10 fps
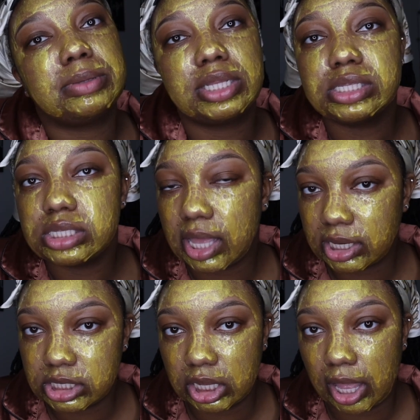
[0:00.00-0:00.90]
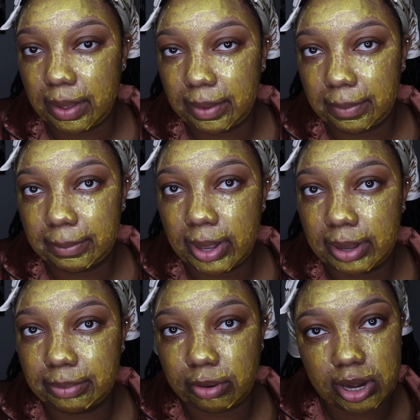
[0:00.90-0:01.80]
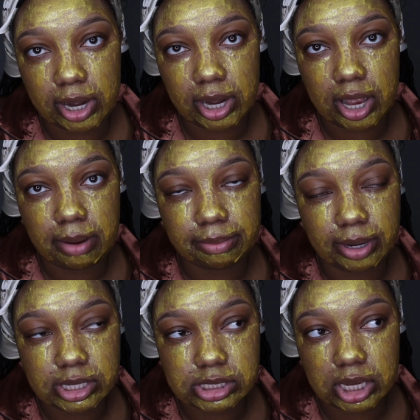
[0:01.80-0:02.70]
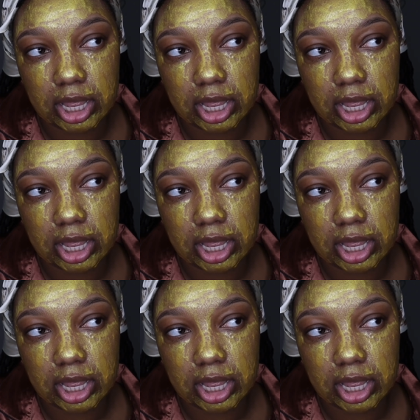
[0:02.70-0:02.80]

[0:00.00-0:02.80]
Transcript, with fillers: But this is actually how my brain operates.